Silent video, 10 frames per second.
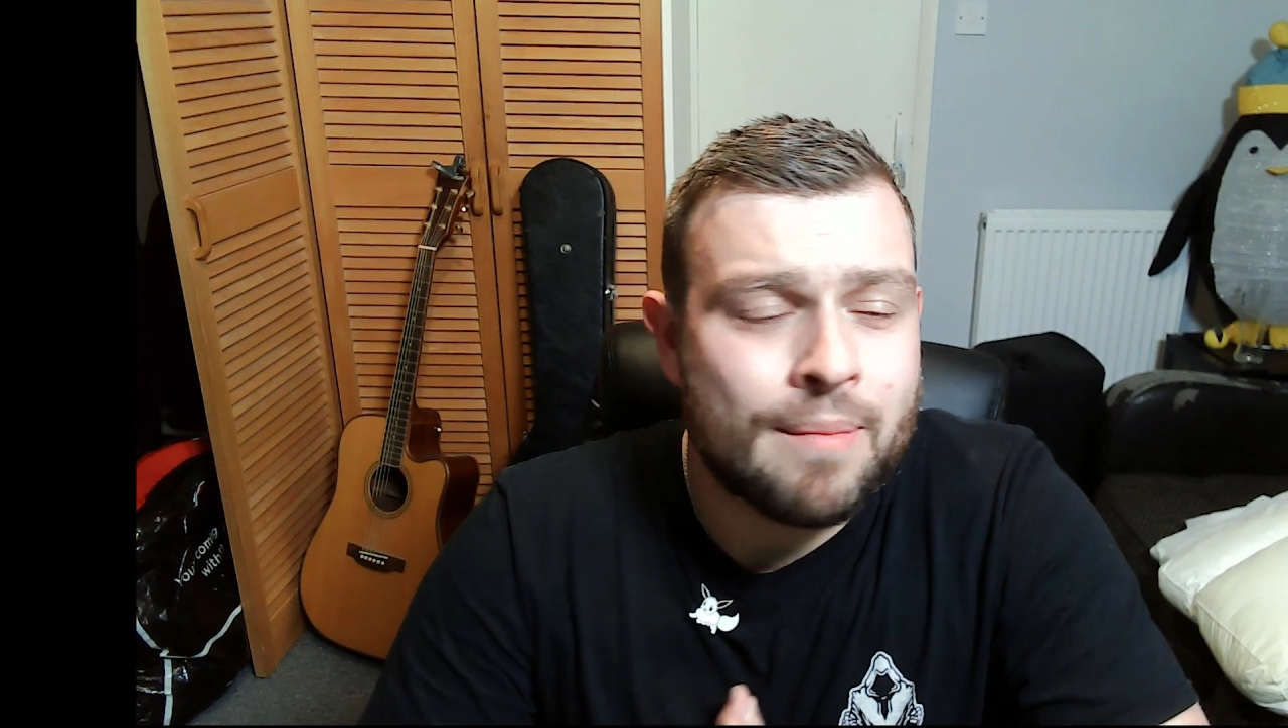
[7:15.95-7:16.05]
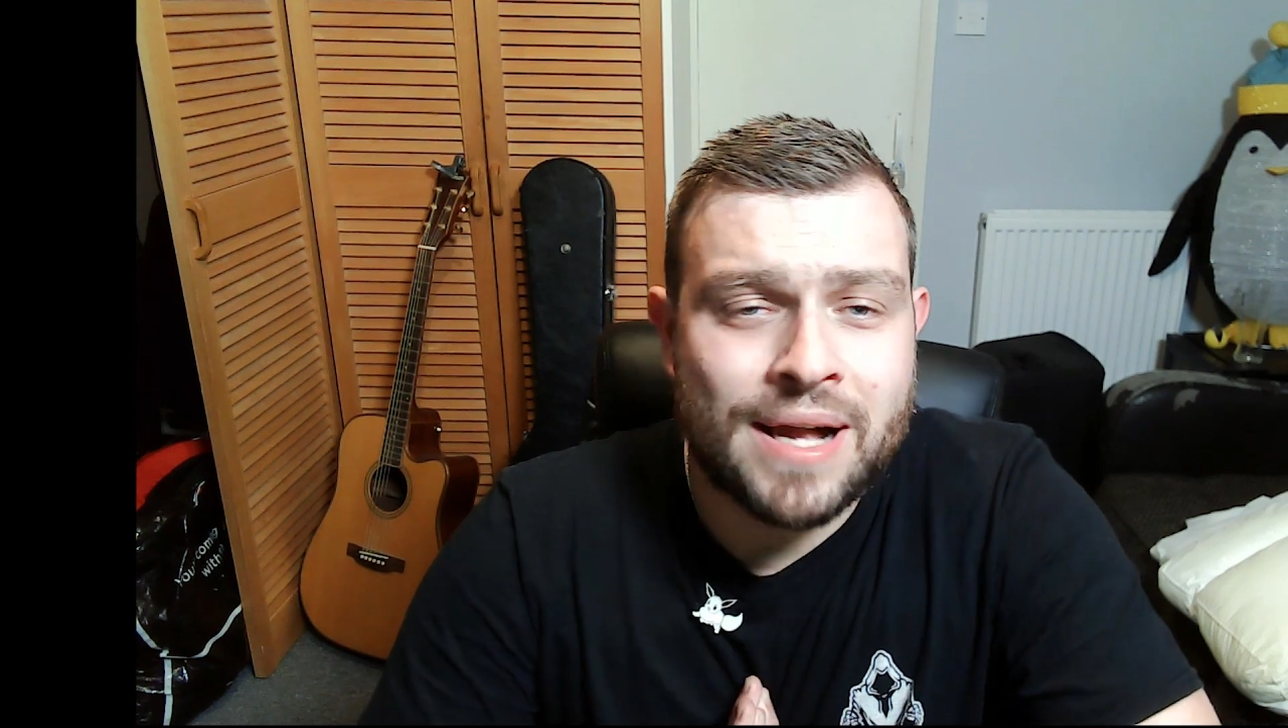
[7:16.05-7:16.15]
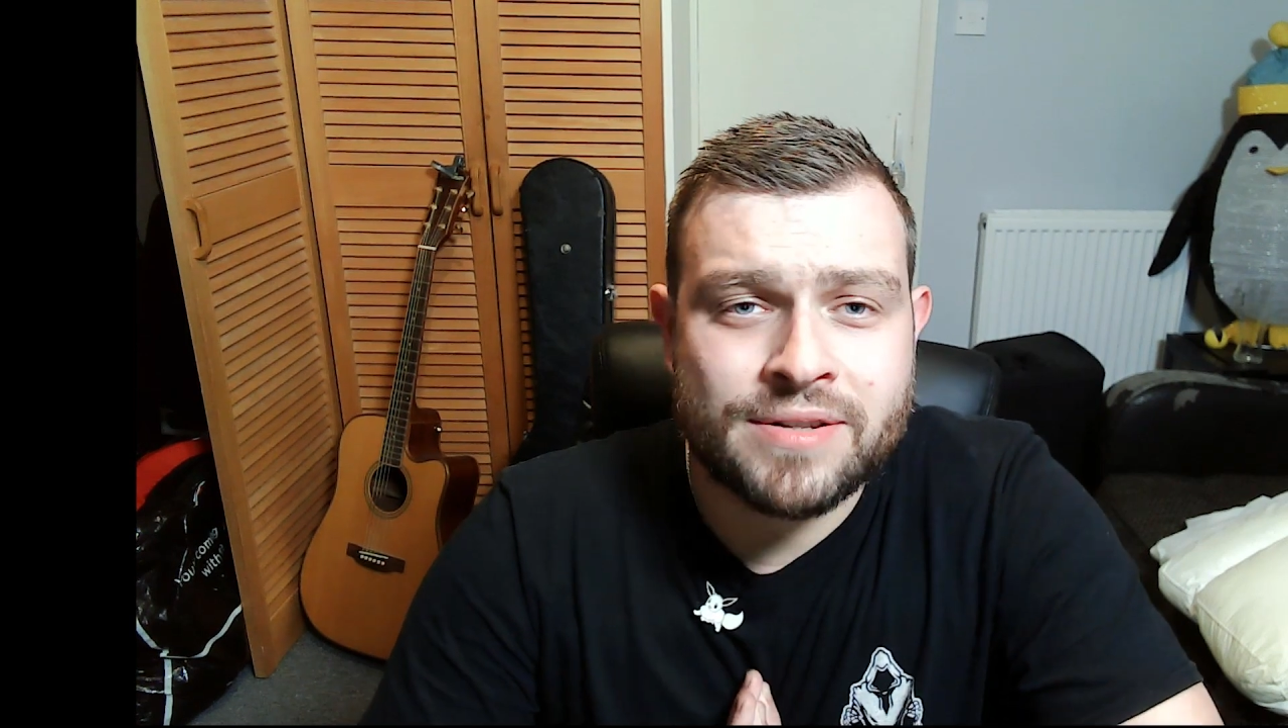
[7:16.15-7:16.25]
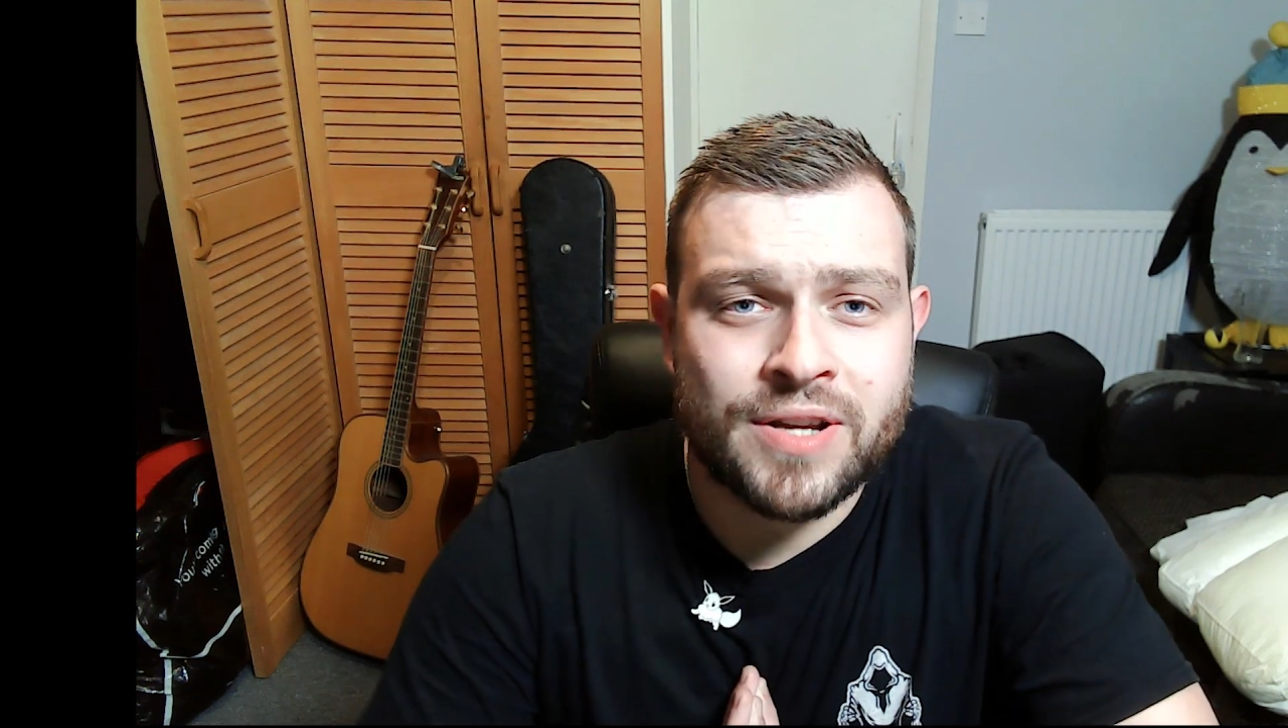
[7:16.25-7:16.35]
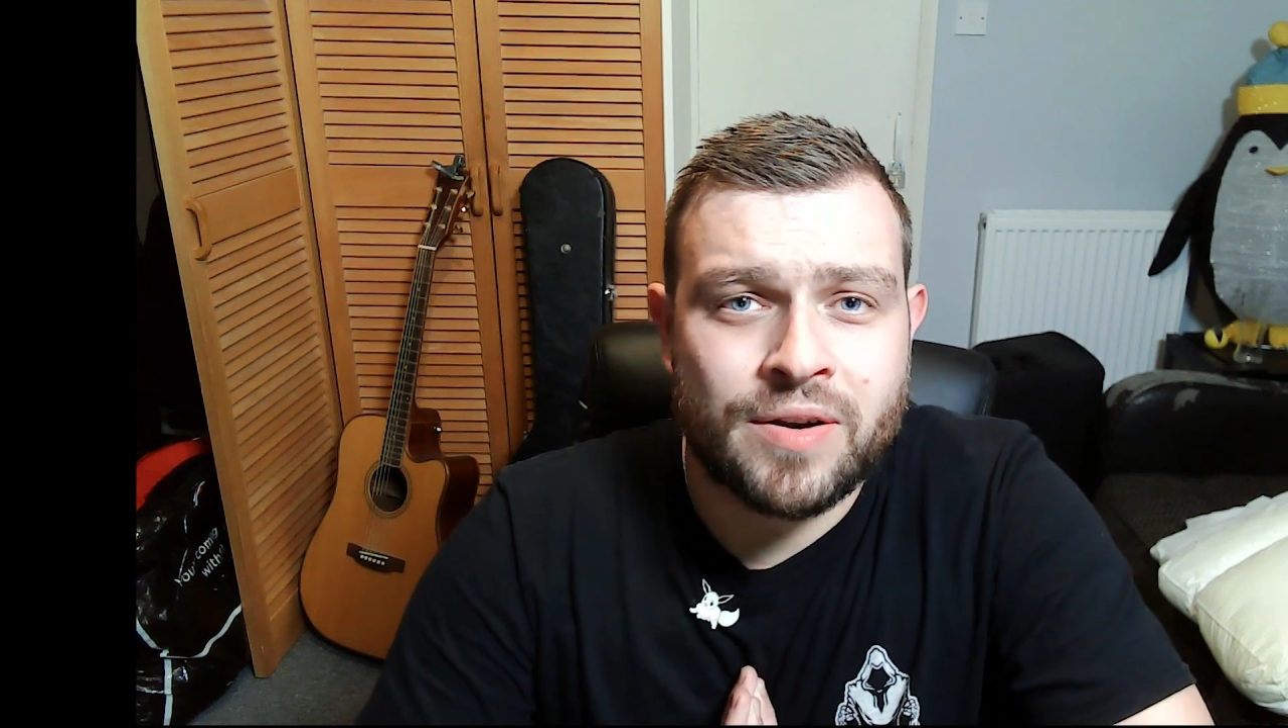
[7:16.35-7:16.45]

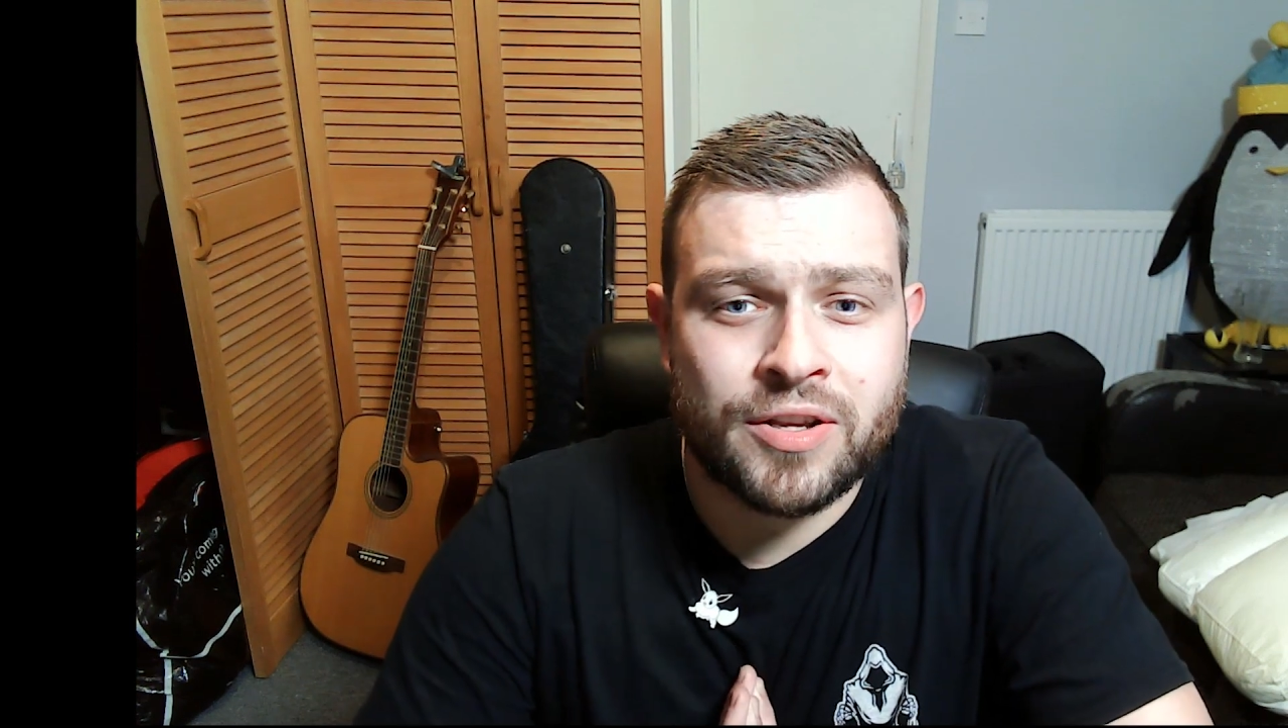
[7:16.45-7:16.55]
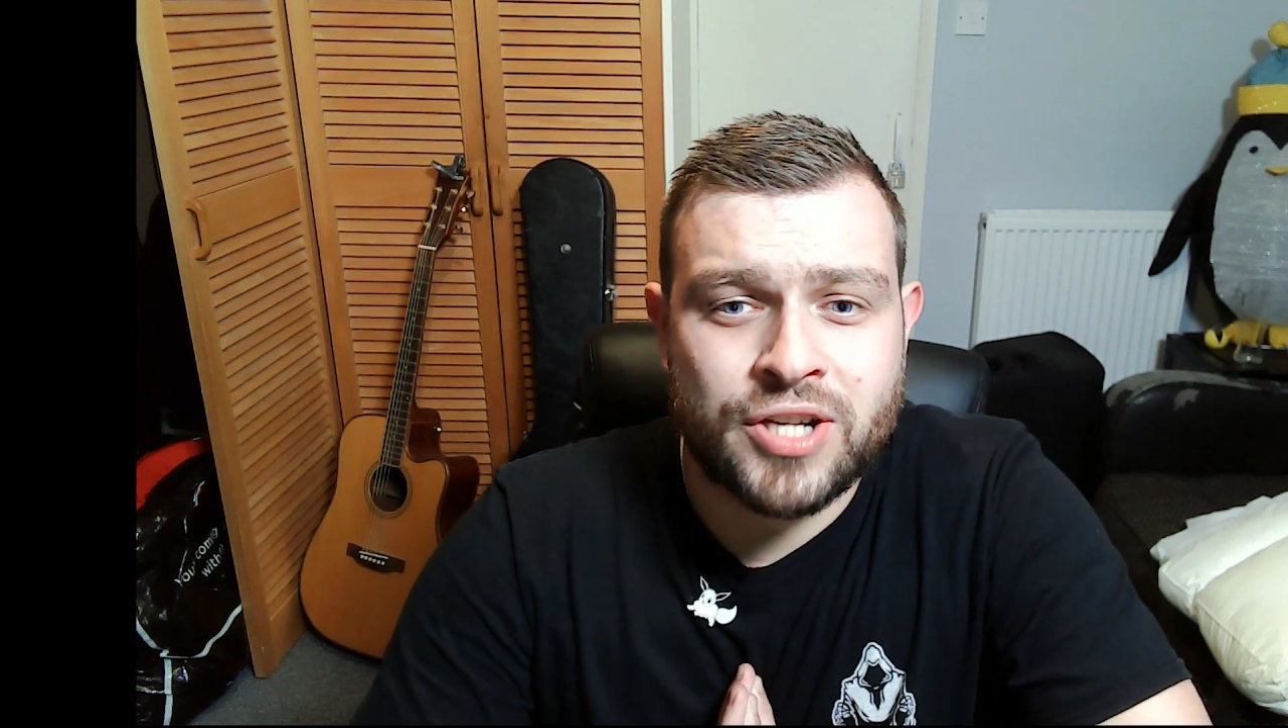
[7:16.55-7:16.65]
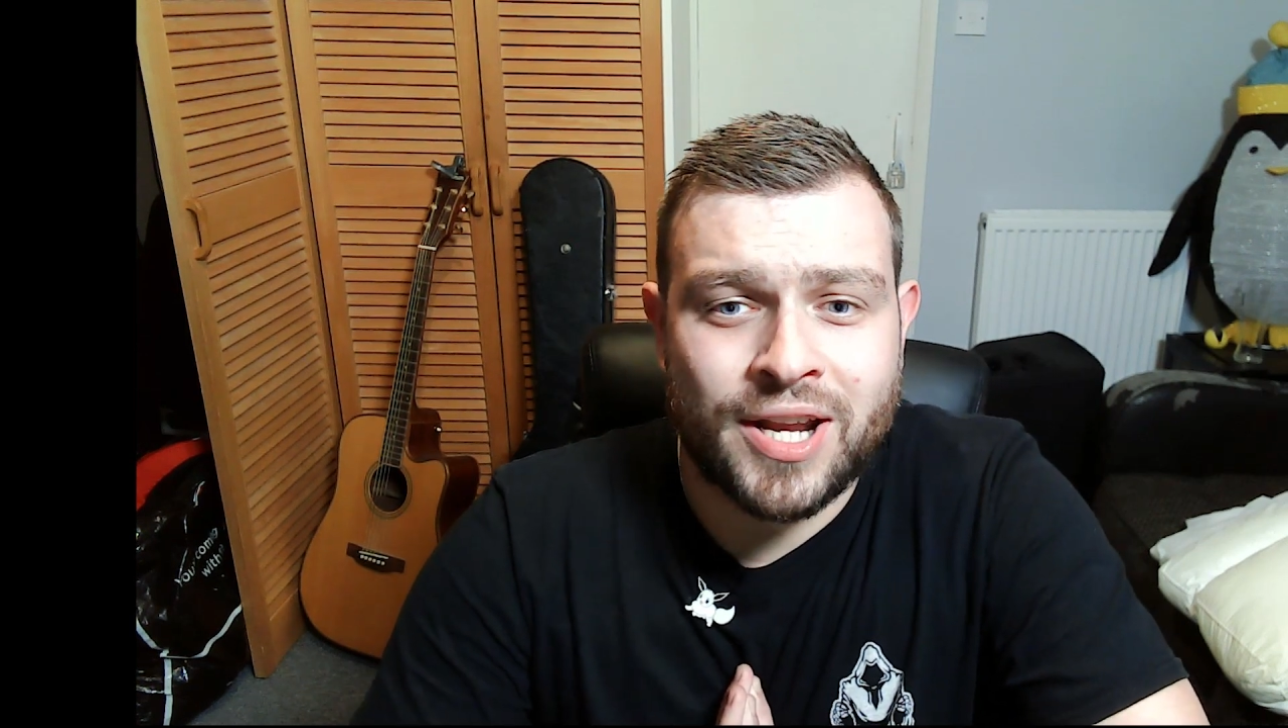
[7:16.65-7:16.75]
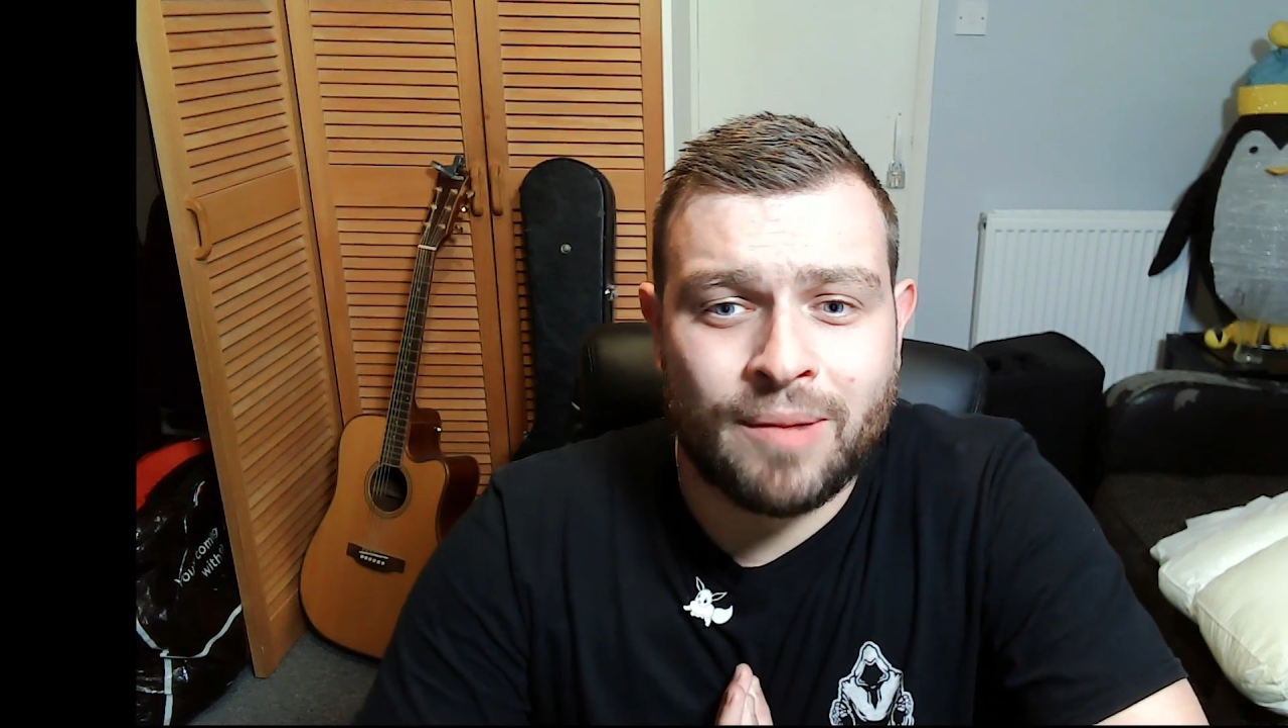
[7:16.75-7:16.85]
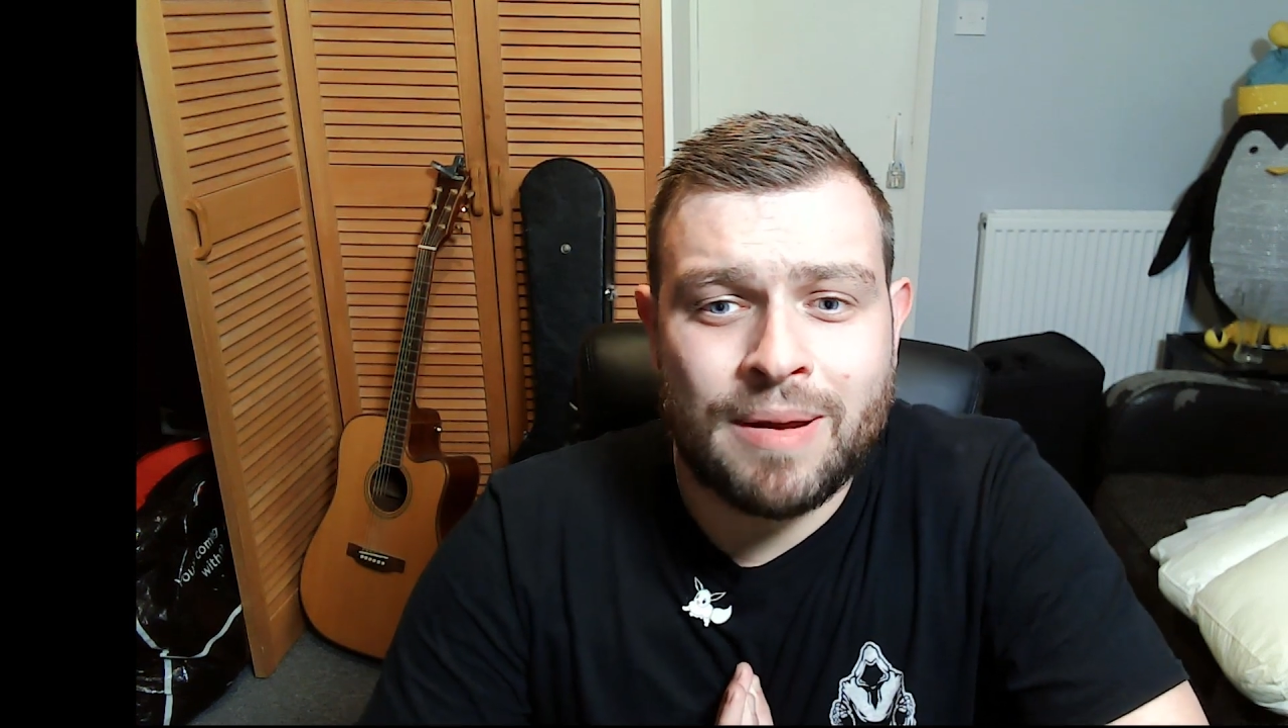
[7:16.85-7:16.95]
milestone on the channel,